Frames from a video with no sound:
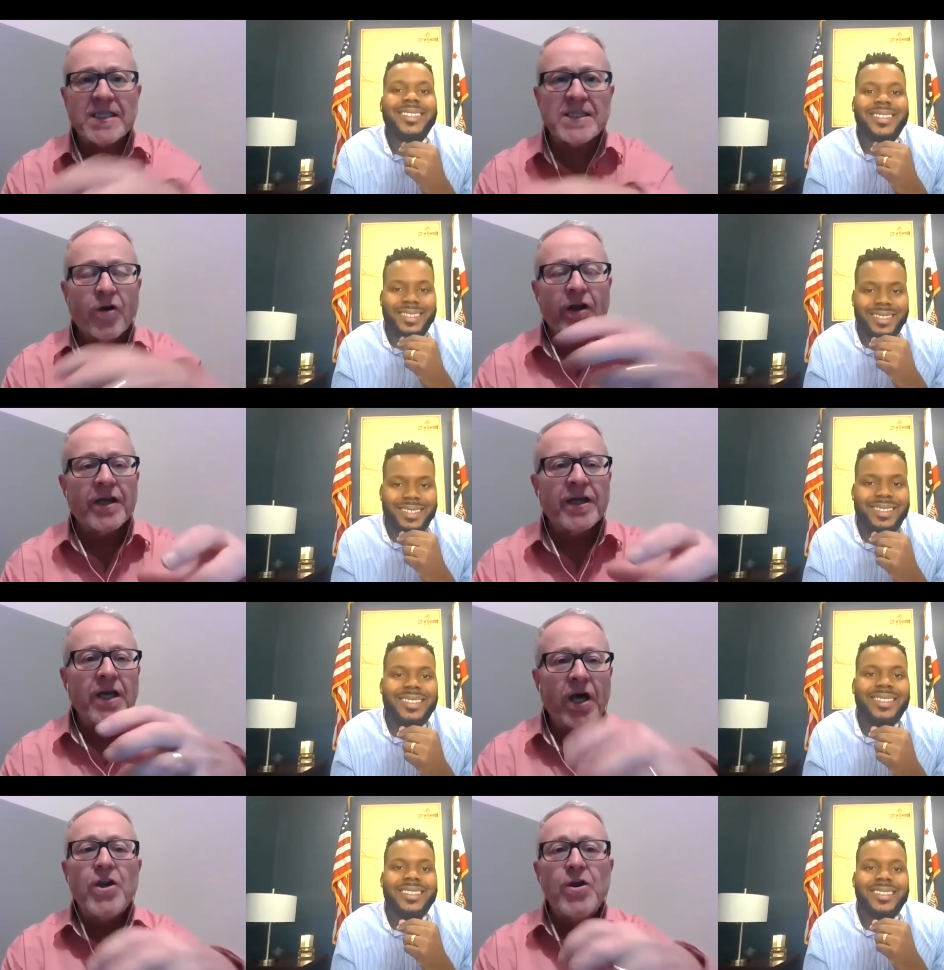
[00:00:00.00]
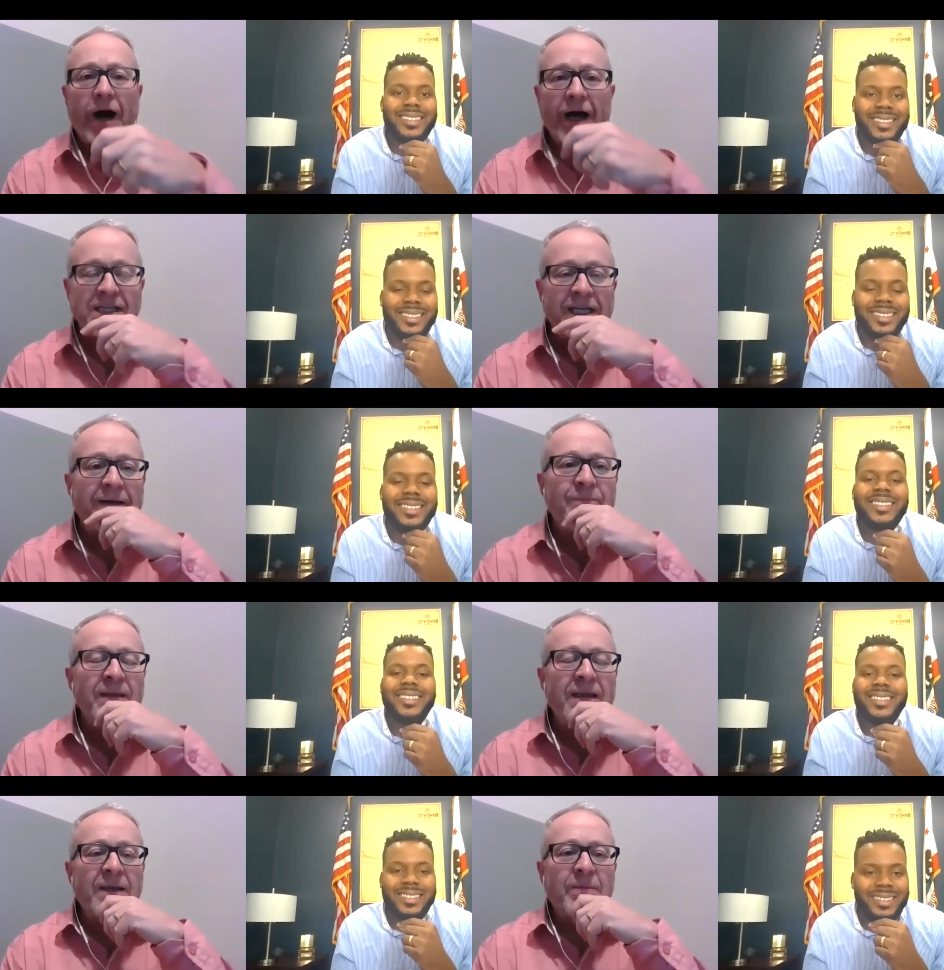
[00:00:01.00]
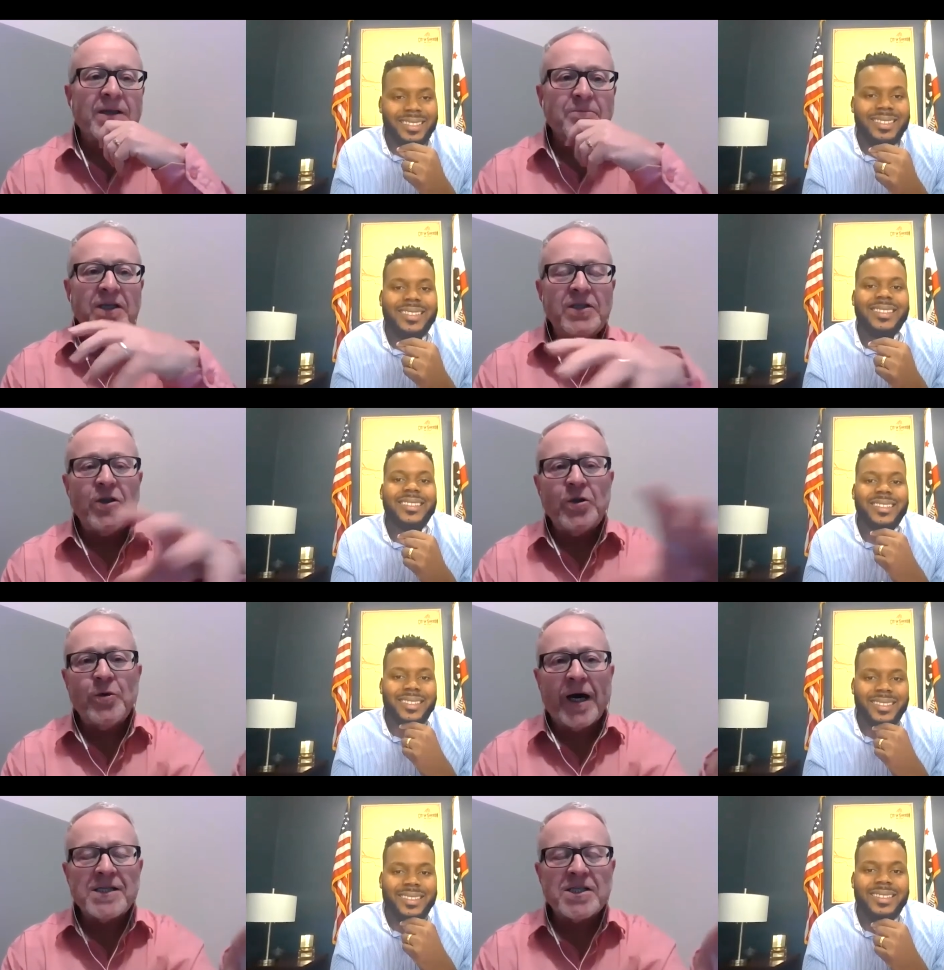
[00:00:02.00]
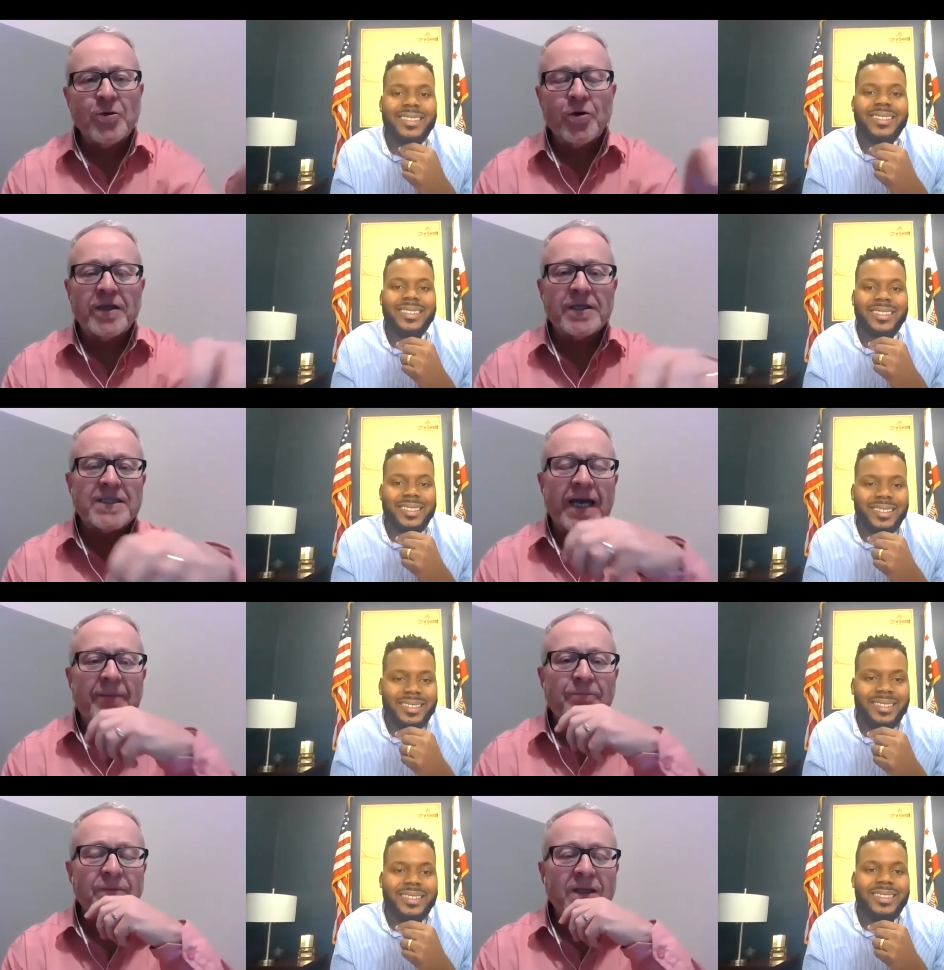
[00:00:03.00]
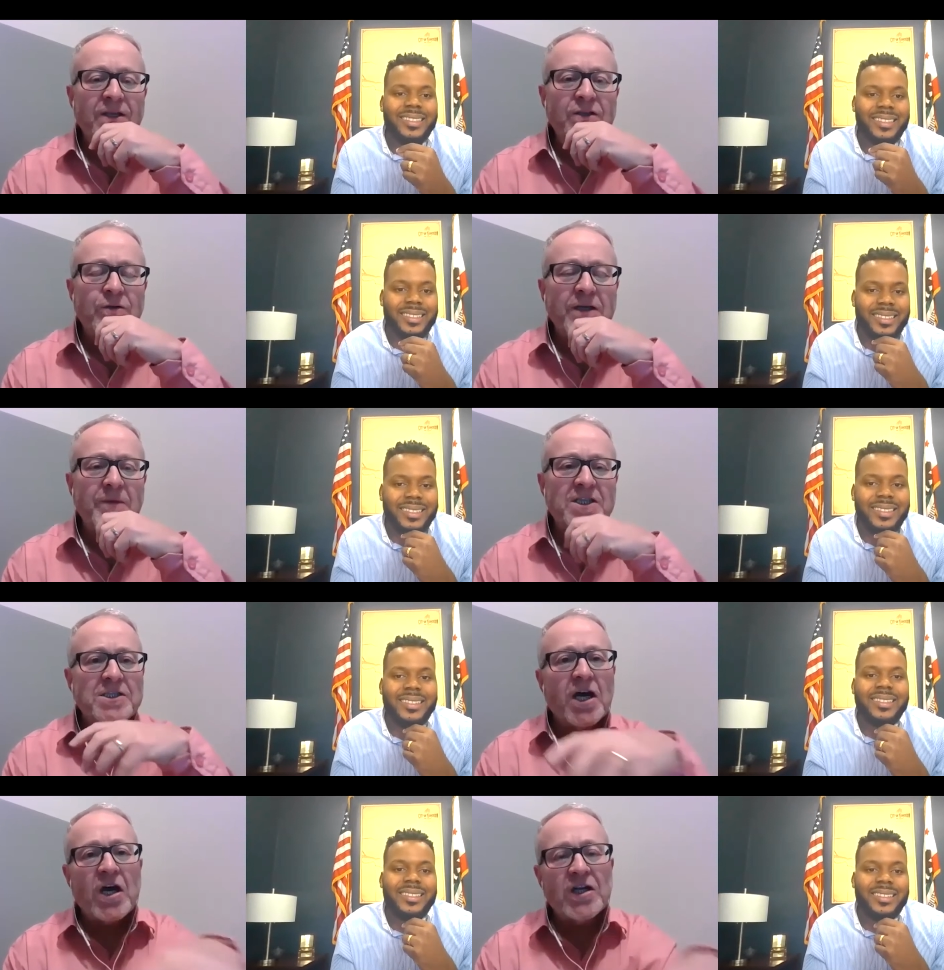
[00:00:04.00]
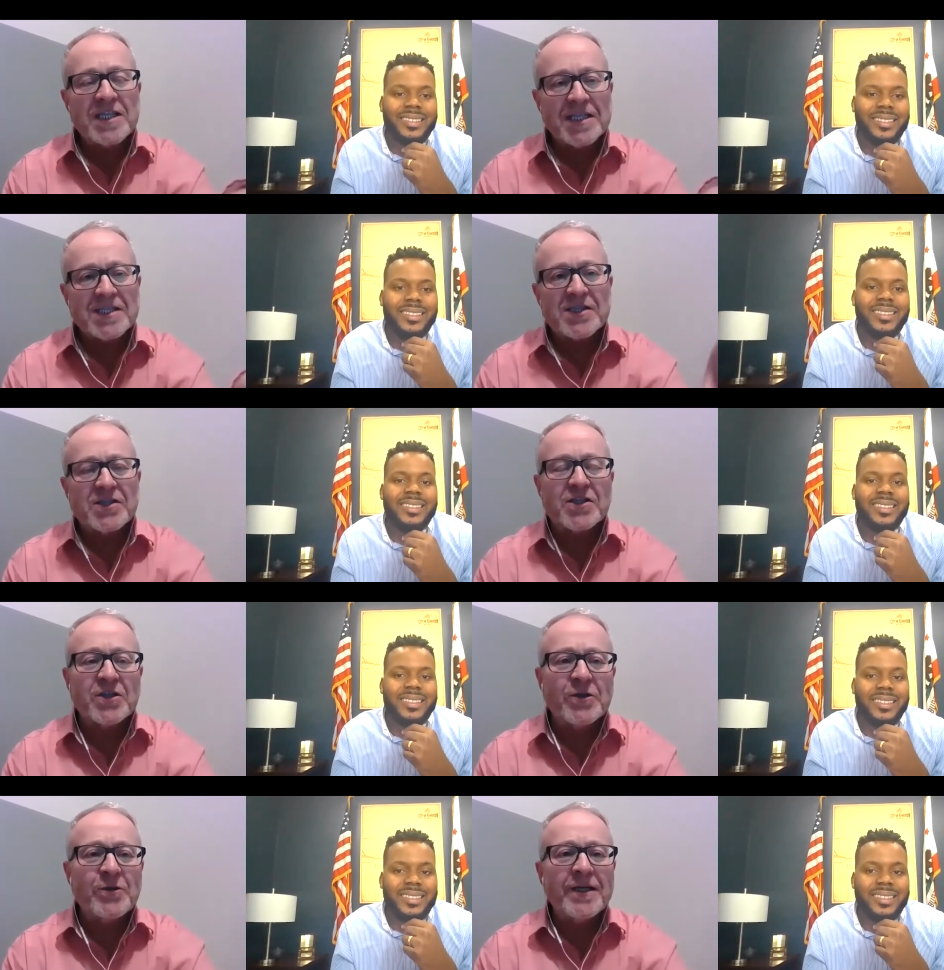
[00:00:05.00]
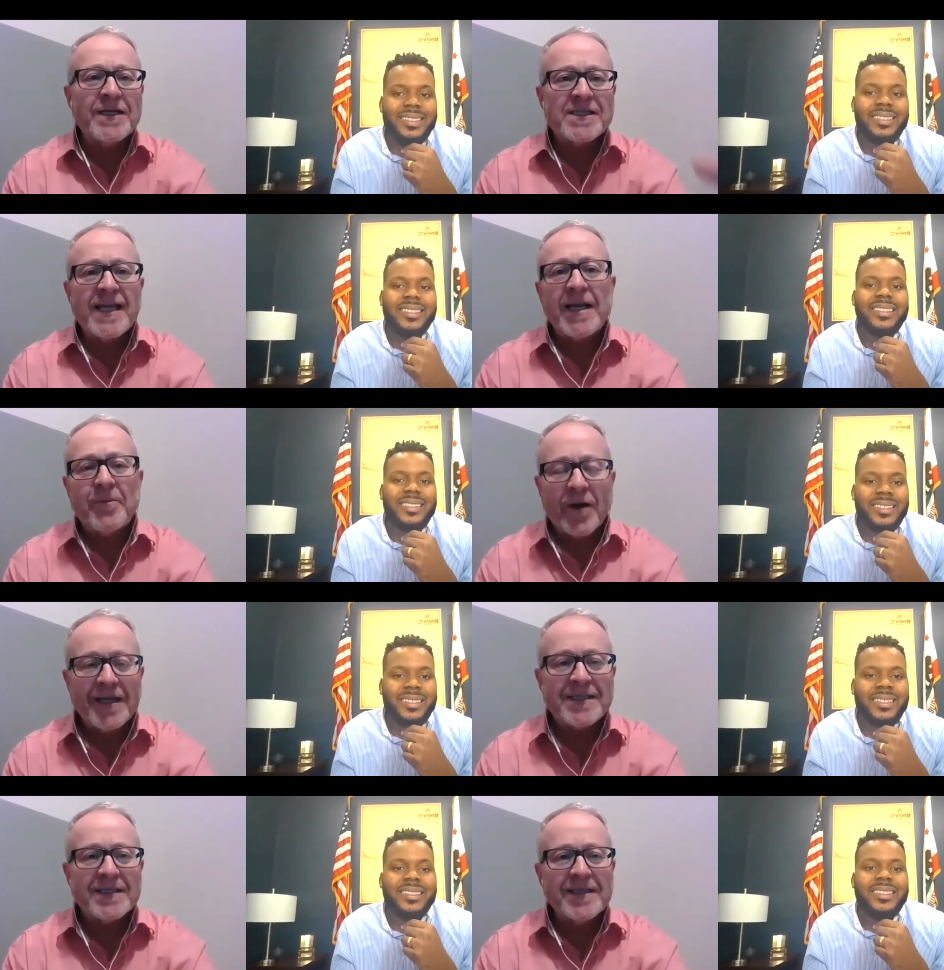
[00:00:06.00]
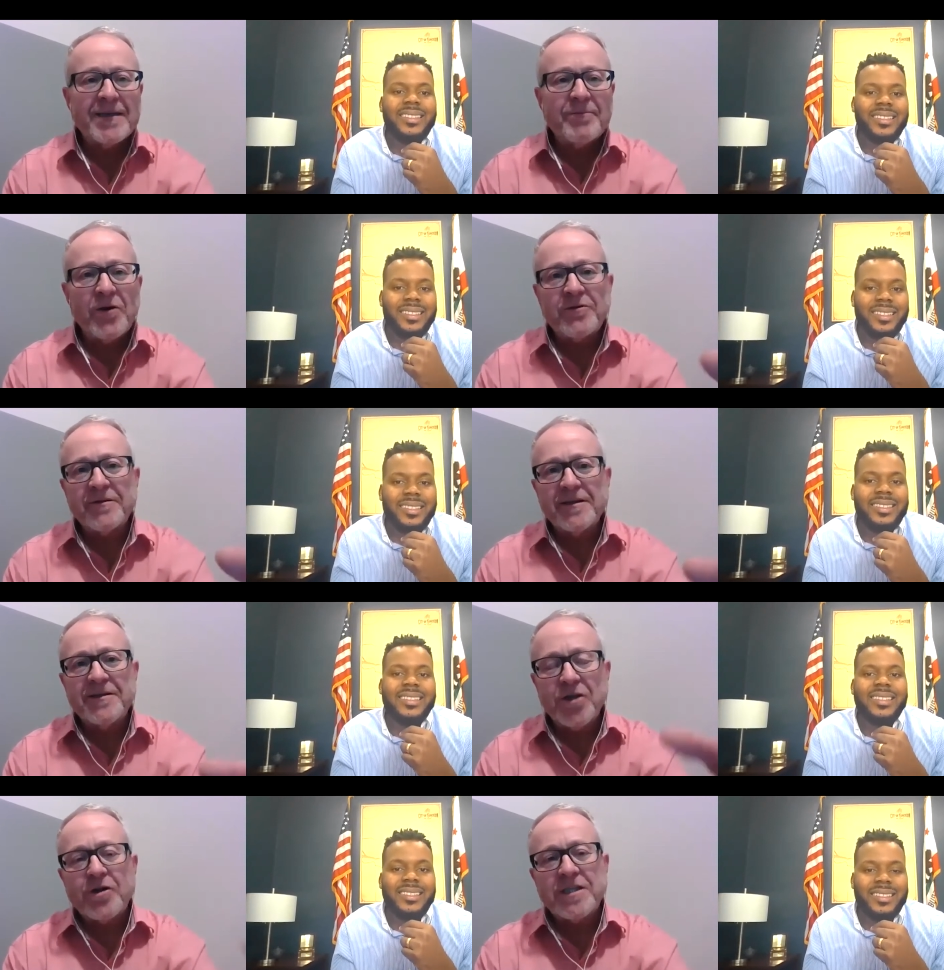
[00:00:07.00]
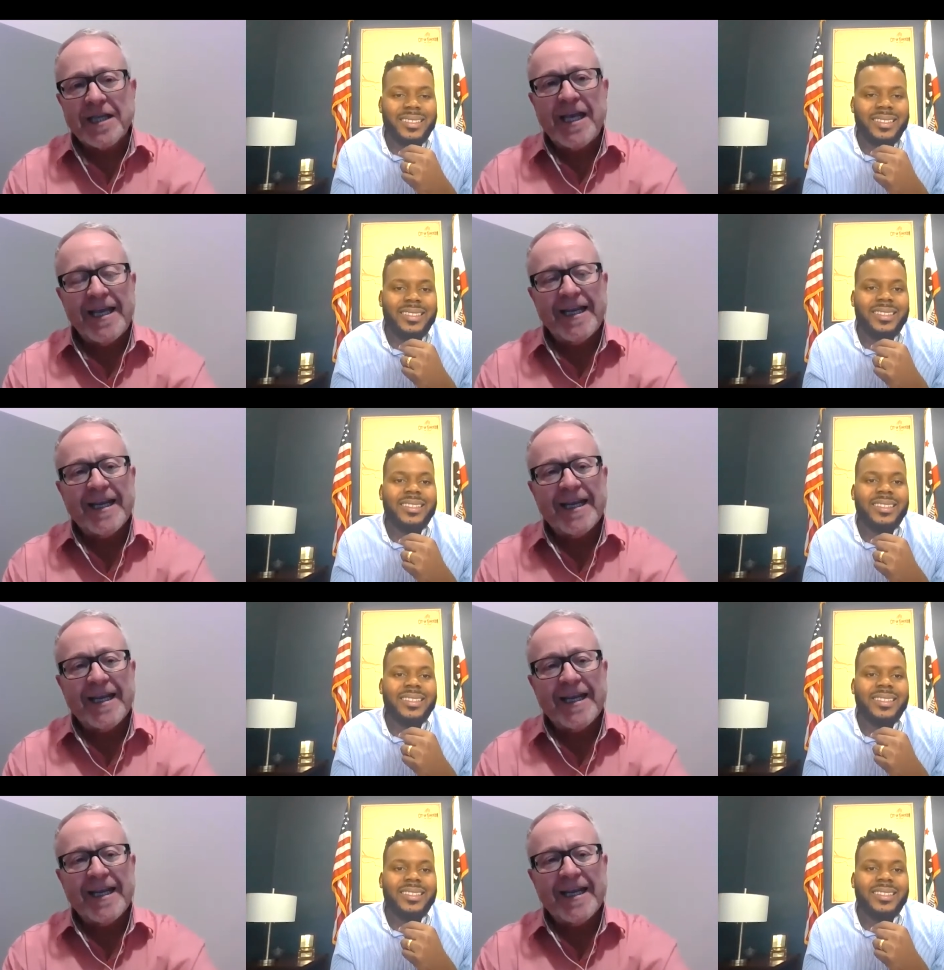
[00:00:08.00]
Speaker 1: is not a, a new idea. But but you, I saw that um, you'd commissioned artists to celebrate both Dr. King